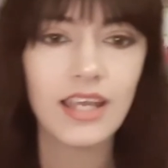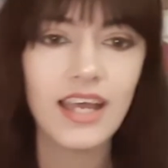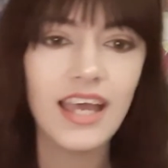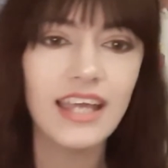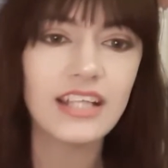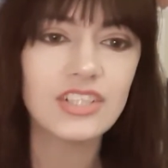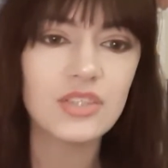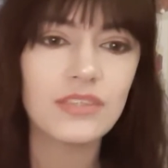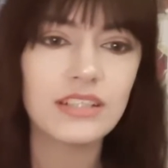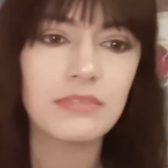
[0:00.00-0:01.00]
And I do
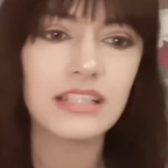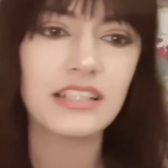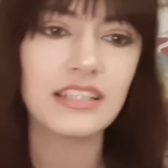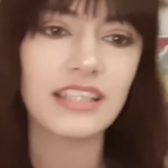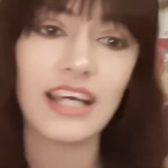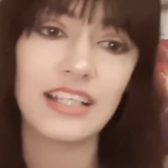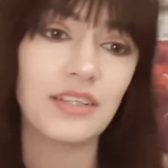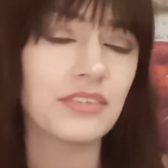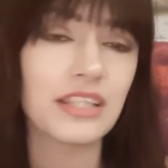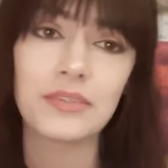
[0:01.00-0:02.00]
want to be clear that I
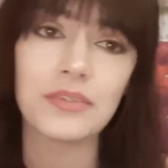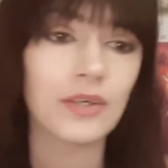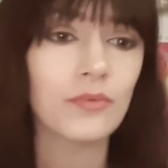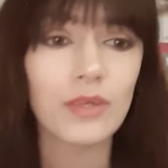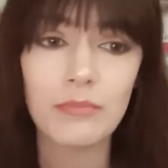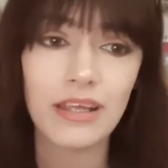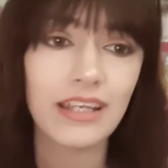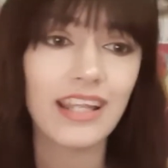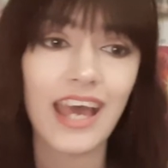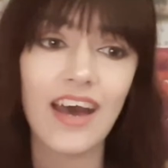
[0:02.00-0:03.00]
don't think Luca
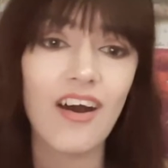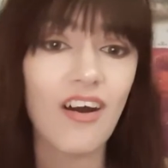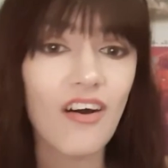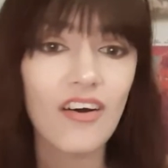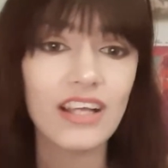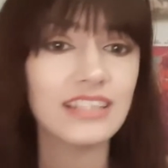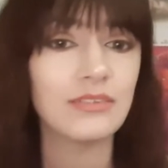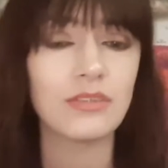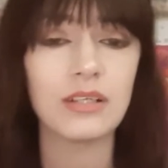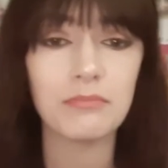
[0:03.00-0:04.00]
queerbaited at all, as
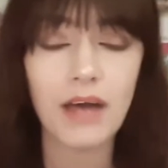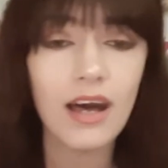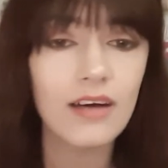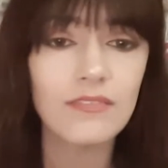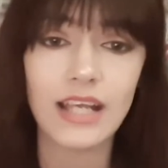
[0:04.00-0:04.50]
noted above.